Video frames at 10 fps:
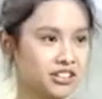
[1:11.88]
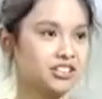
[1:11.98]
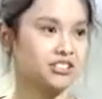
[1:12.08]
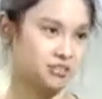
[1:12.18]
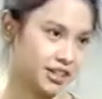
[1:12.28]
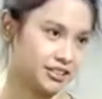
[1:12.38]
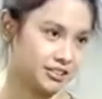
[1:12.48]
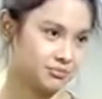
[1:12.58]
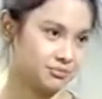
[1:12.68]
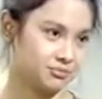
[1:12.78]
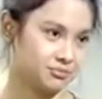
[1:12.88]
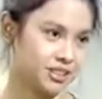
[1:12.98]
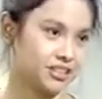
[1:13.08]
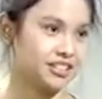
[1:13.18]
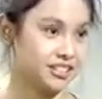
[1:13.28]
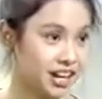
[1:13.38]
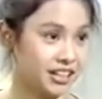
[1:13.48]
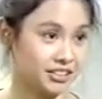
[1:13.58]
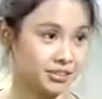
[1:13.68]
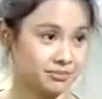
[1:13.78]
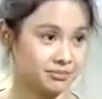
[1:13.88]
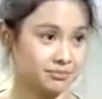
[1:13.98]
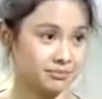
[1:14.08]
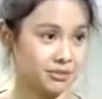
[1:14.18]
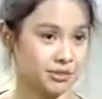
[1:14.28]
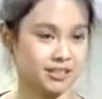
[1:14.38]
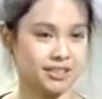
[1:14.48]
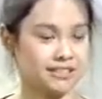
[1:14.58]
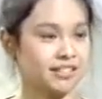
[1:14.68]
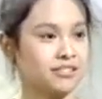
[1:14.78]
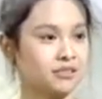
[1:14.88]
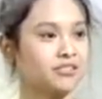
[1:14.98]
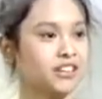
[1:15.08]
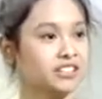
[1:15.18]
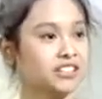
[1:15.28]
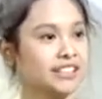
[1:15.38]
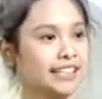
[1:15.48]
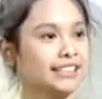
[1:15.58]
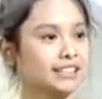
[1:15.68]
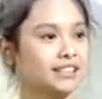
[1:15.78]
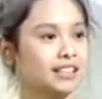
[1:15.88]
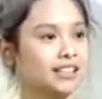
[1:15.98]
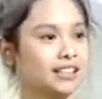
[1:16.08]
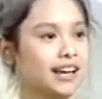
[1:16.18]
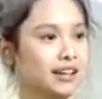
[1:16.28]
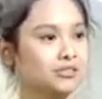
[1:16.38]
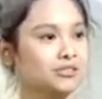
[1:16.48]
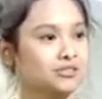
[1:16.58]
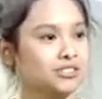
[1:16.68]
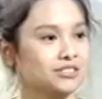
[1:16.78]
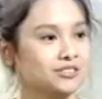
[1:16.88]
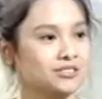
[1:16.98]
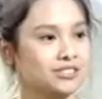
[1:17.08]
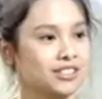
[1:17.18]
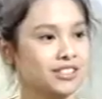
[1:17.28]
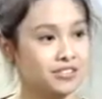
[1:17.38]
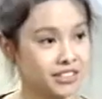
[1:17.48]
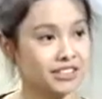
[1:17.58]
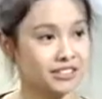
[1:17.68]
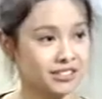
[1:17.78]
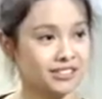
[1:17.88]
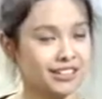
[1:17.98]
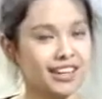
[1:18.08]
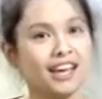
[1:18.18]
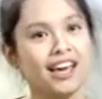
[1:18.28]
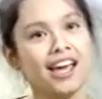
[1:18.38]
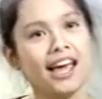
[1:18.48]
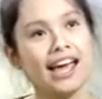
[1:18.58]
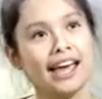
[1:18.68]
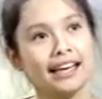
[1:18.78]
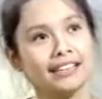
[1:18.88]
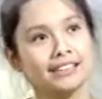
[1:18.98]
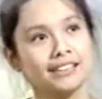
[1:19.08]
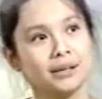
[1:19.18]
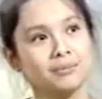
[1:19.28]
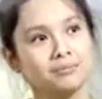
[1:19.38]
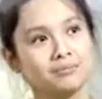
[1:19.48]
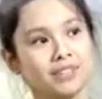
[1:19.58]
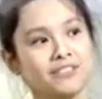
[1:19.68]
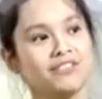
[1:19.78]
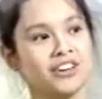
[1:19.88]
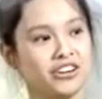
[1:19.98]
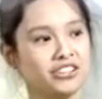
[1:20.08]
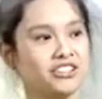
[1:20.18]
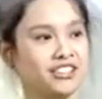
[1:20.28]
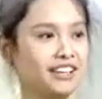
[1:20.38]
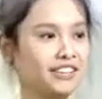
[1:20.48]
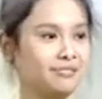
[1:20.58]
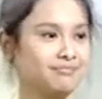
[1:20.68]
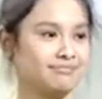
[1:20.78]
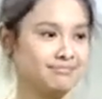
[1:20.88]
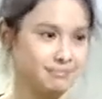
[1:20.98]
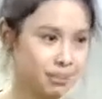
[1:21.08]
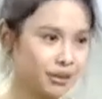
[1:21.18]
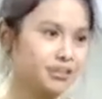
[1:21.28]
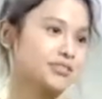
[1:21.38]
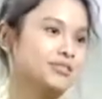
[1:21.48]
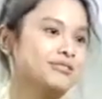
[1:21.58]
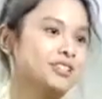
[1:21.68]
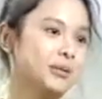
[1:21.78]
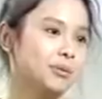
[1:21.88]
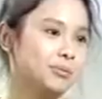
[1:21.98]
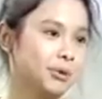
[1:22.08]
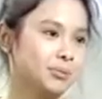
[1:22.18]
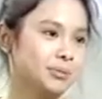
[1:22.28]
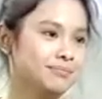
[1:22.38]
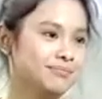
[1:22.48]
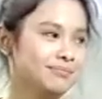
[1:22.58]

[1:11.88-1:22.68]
good director, Nicholas Heitner, who is, I think, the wunderkind now of theater. And I have a very understanding partner, Simon Bowman.